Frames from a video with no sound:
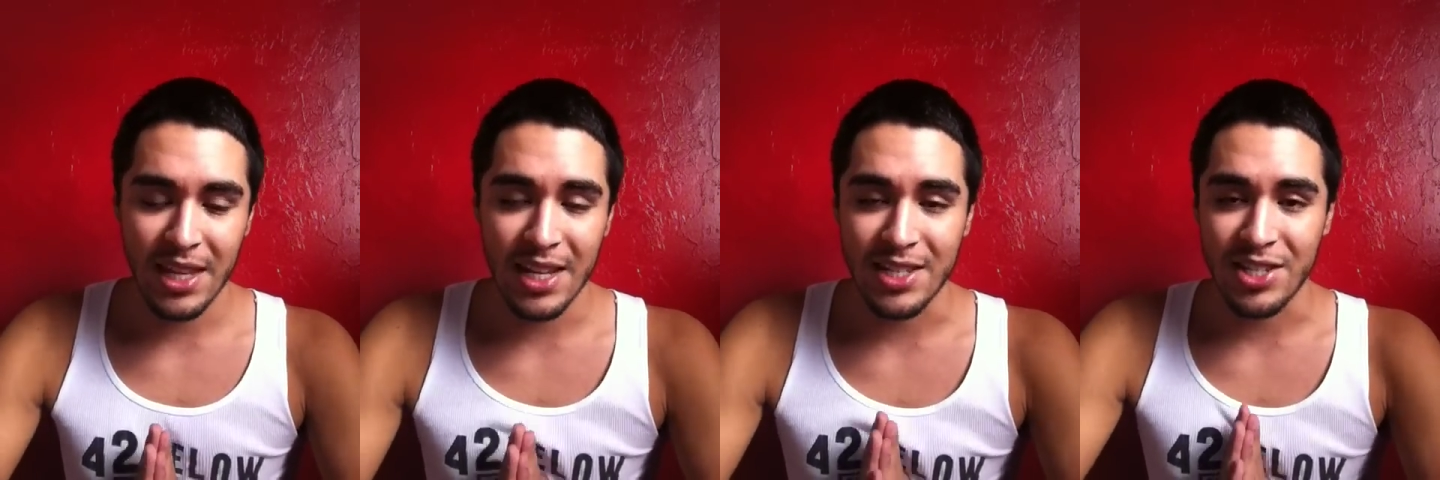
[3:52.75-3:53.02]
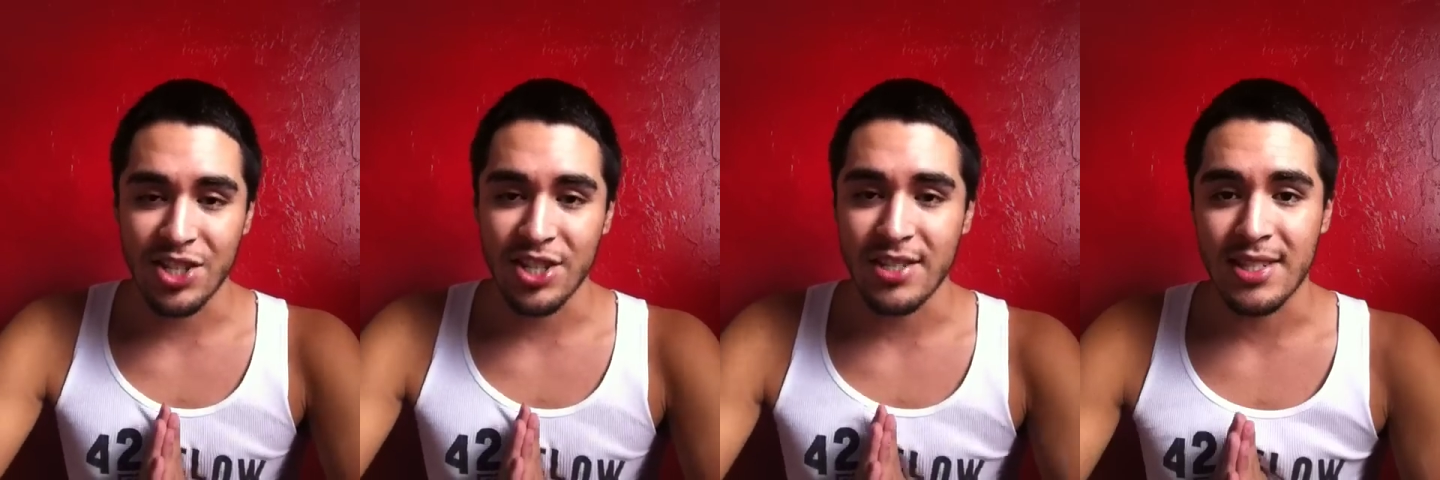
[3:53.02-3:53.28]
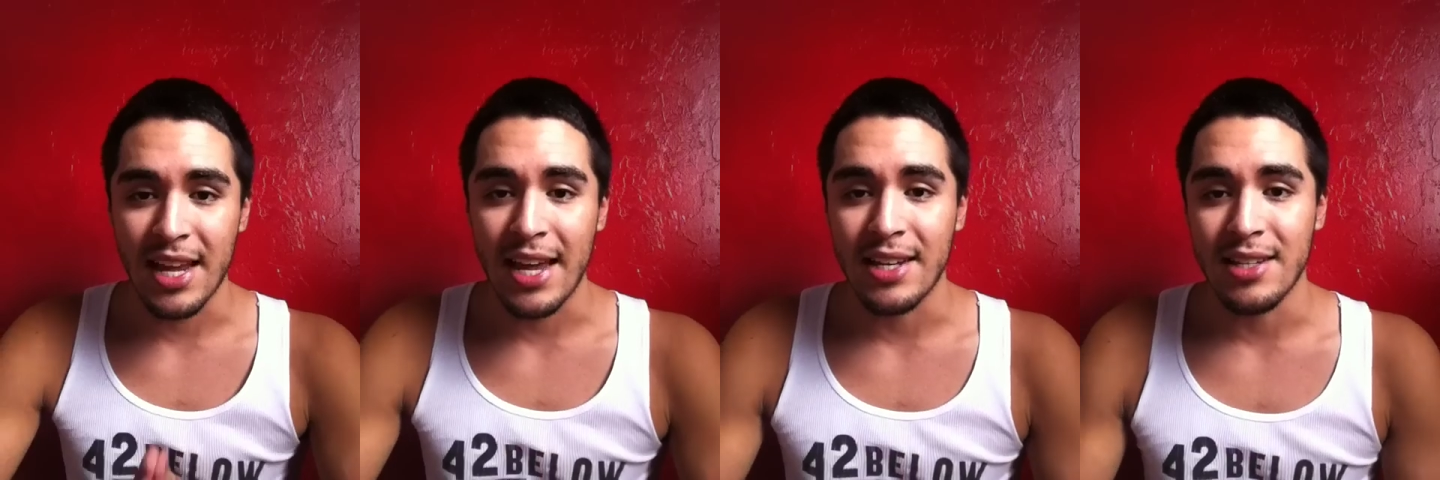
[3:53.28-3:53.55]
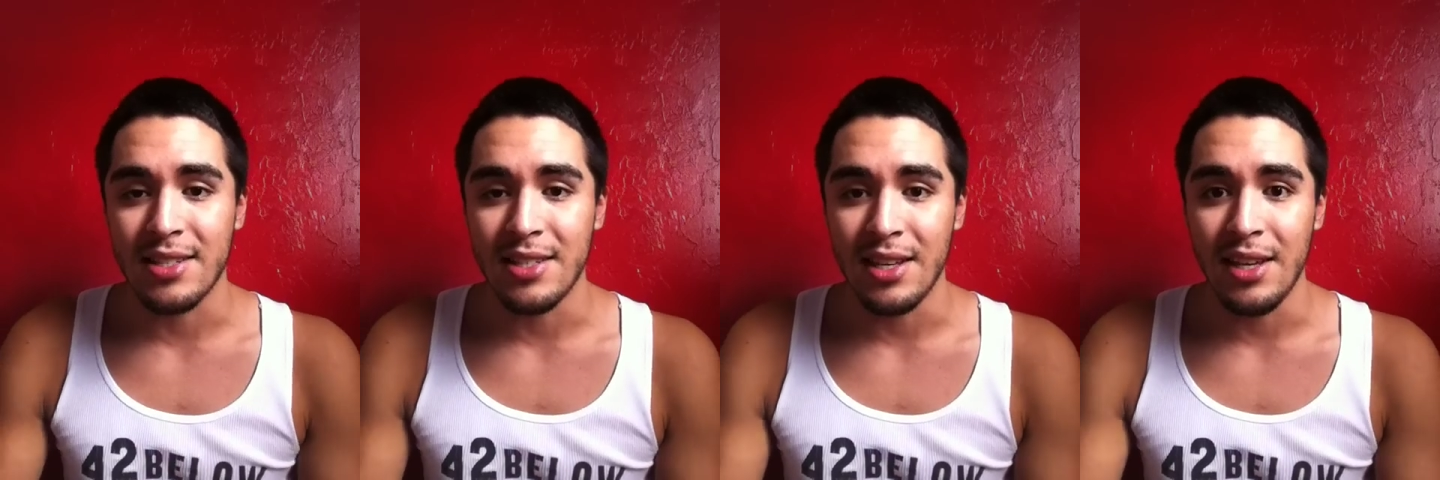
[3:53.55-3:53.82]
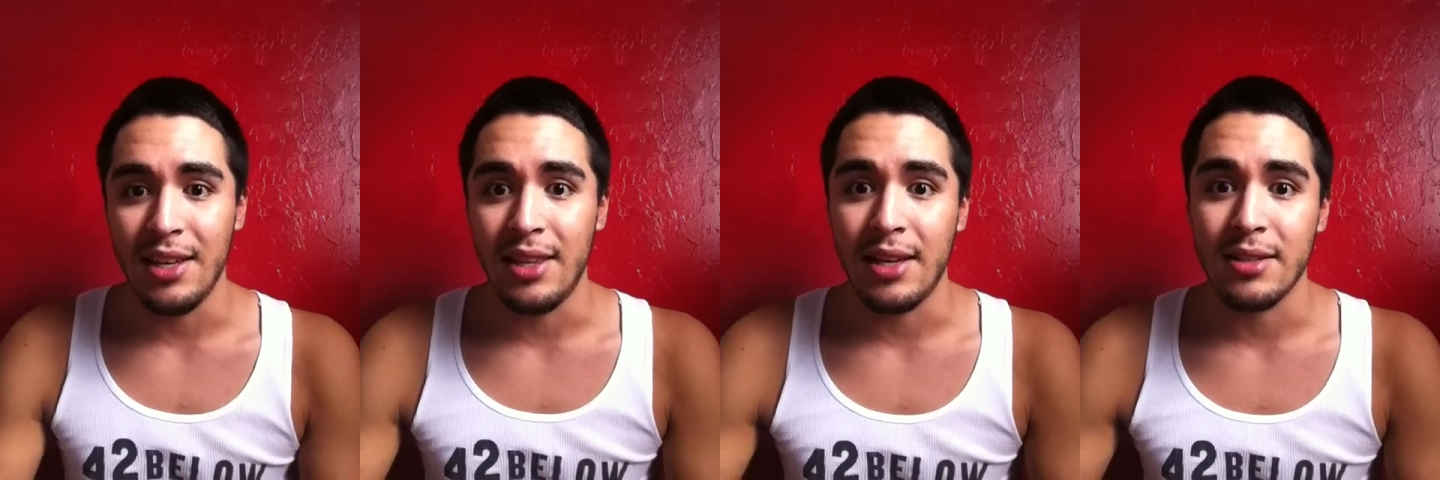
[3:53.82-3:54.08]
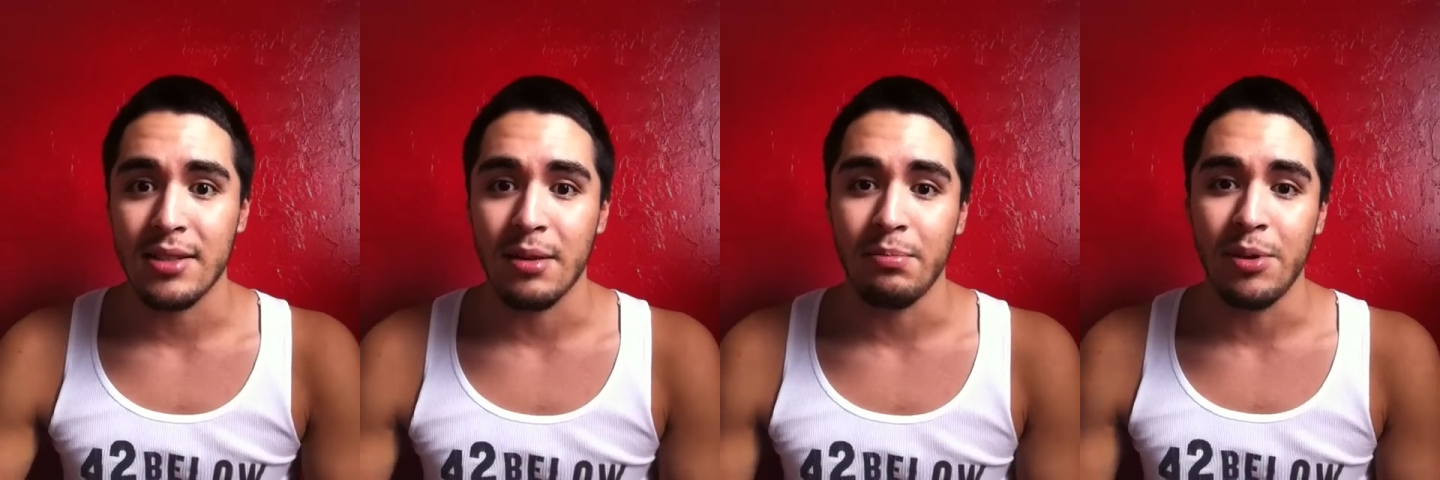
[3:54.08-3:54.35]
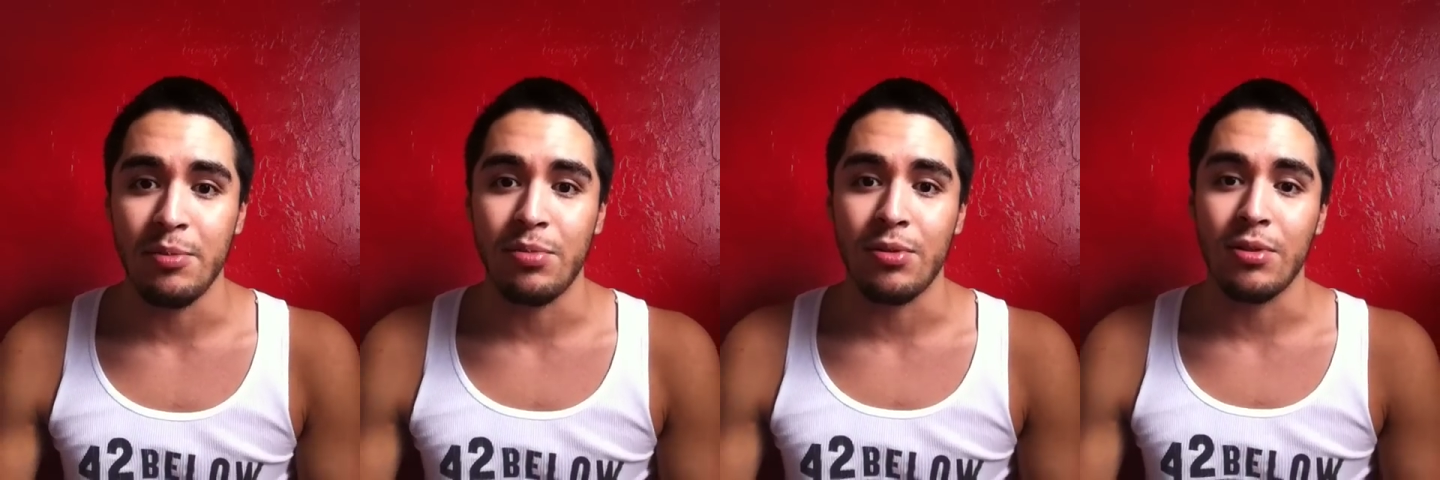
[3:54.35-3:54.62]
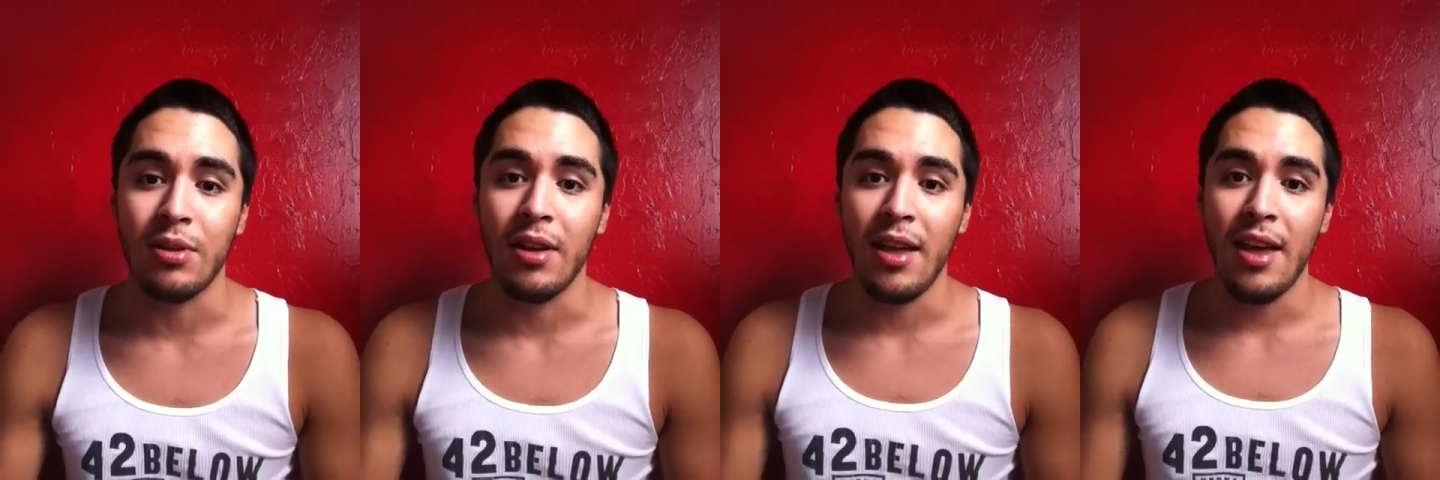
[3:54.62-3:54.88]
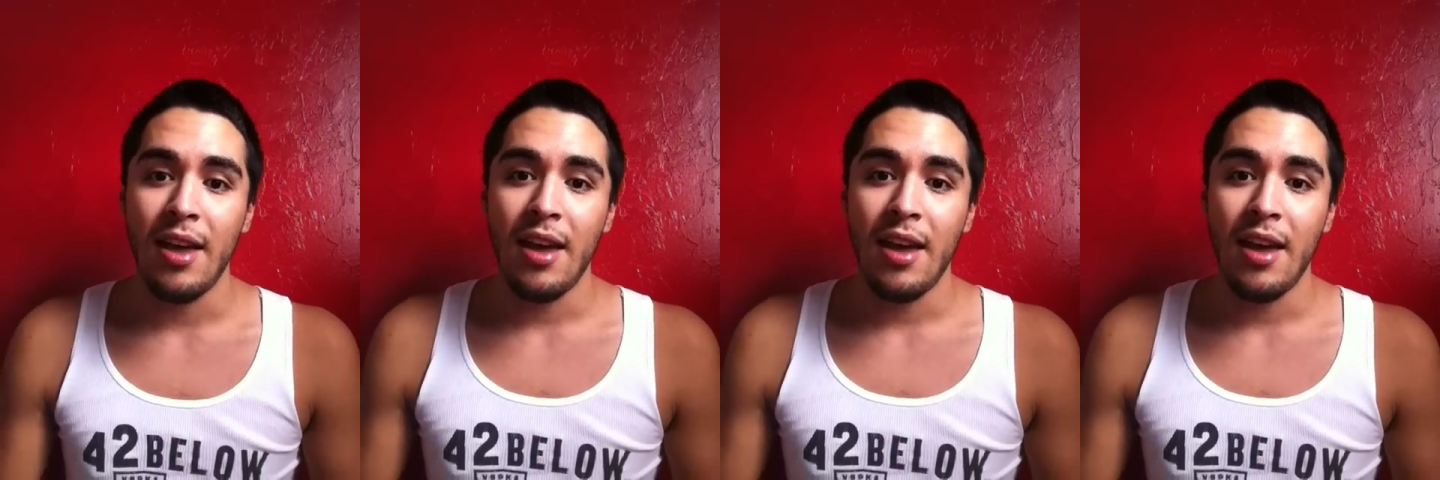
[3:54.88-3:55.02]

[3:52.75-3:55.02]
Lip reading: it's just sad to see that some people